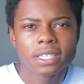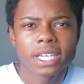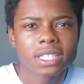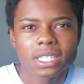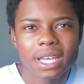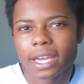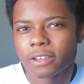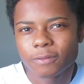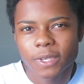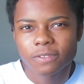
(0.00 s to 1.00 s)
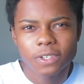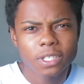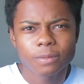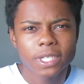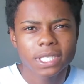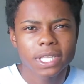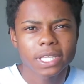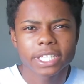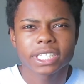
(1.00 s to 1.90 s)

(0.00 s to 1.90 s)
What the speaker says: inside of me for some reason that like